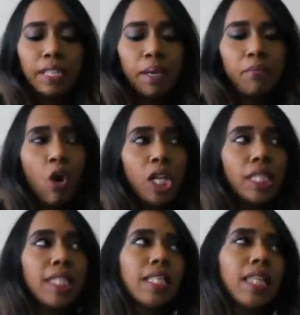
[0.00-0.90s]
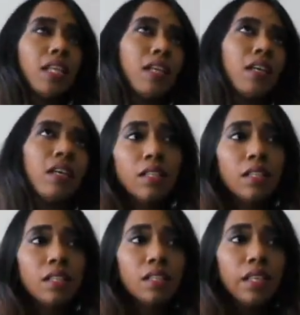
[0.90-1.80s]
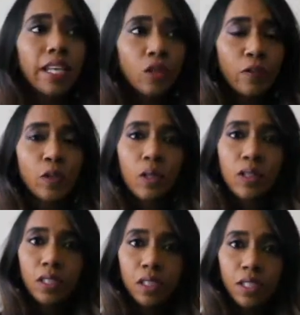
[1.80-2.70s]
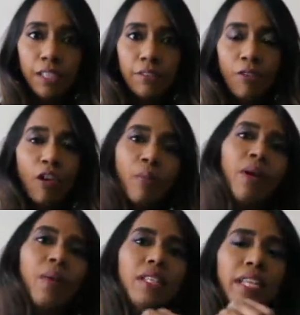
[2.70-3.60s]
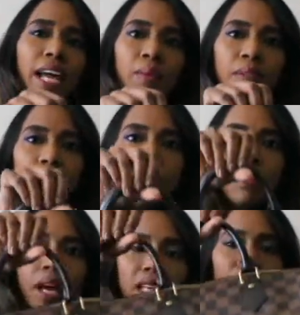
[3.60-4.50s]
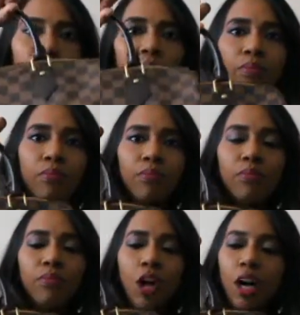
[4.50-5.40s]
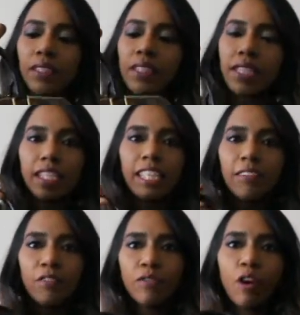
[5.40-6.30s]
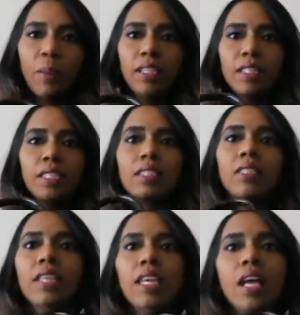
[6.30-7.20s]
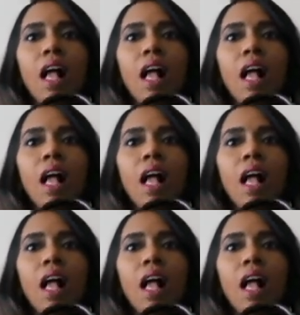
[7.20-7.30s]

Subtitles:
I bought this in the year end of 2013 for my wedding anniversary. My husband got this as a gift for me. This is the